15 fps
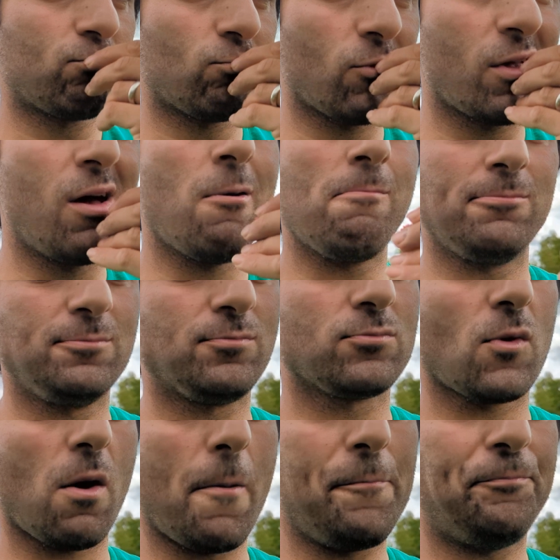Yeah,
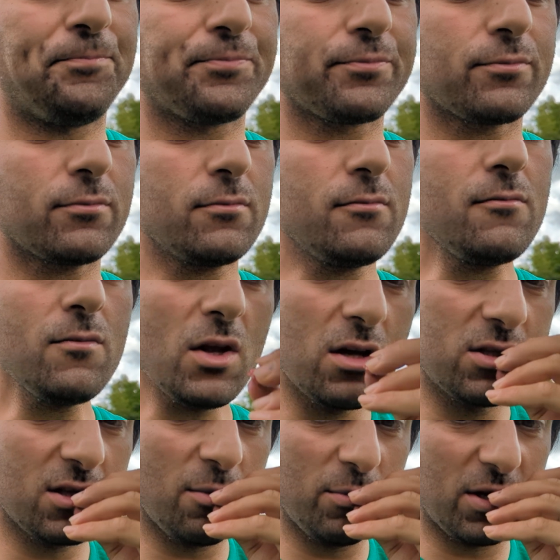
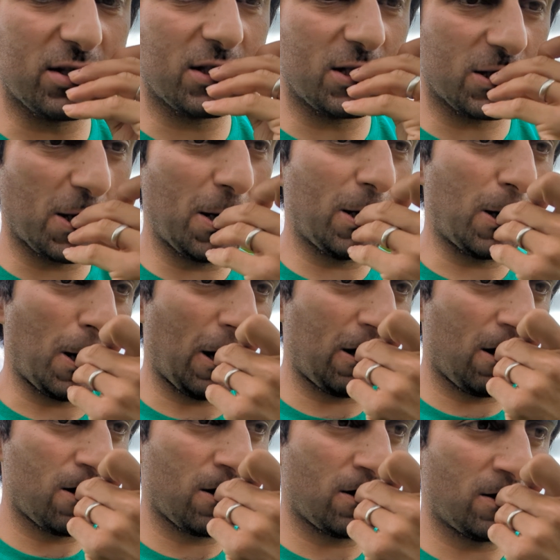Sunburst is good.
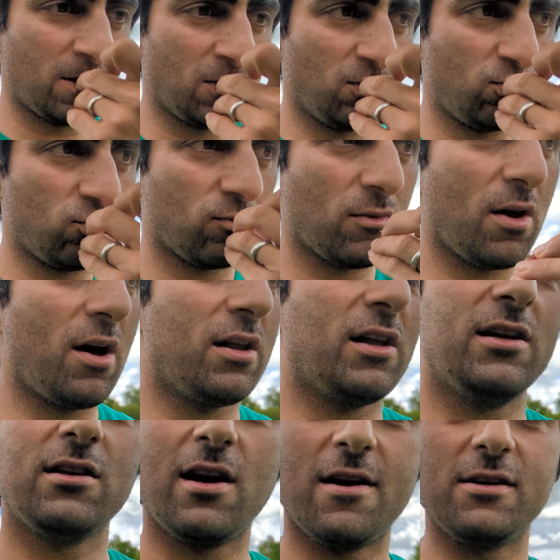Yeah, I like
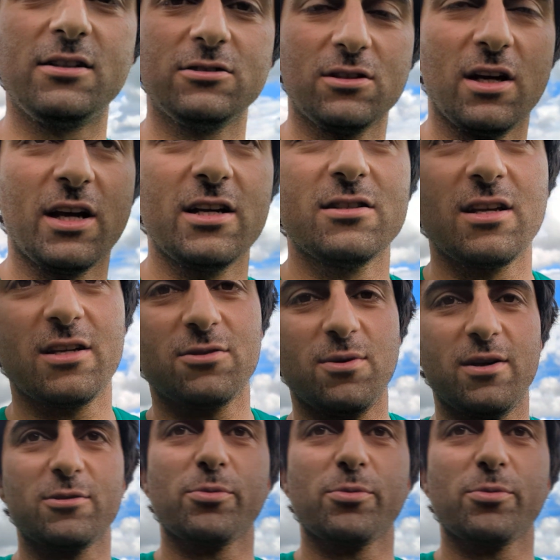that. I guess that's why it's